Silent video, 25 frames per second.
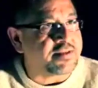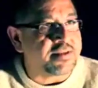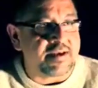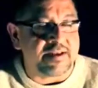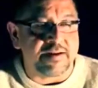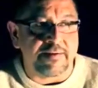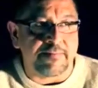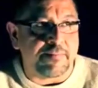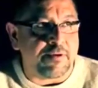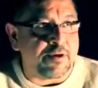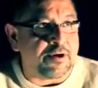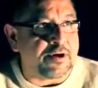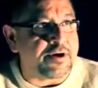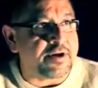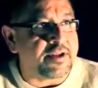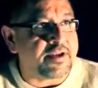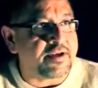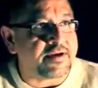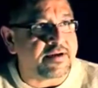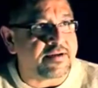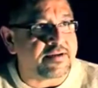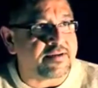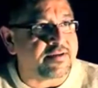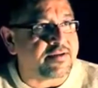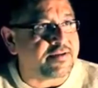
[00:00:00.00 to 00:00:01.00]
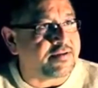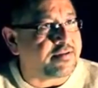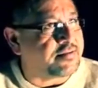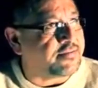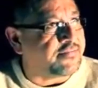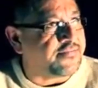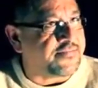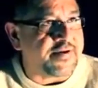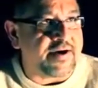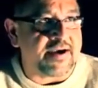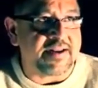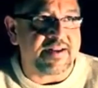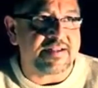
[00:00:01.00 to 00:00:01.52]
it's time to party, because
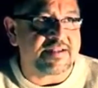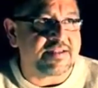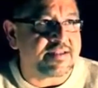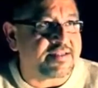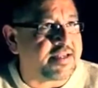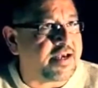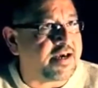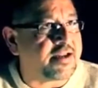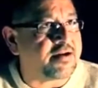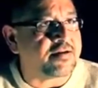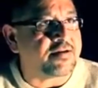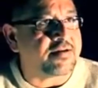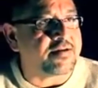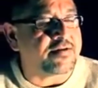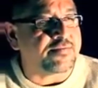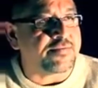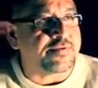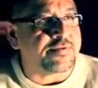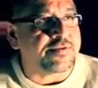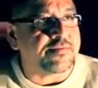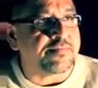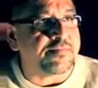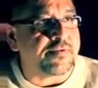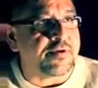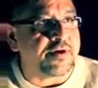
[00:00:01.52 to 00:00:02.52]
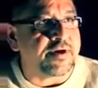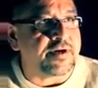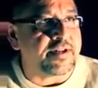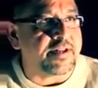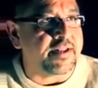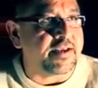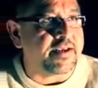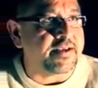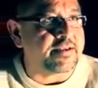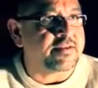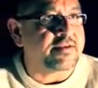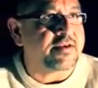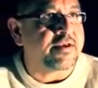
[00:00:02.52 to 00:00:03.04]
Fridays and Saturdays were the party
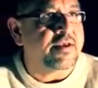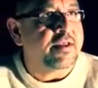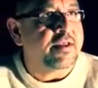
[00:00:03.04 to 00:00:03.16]
days.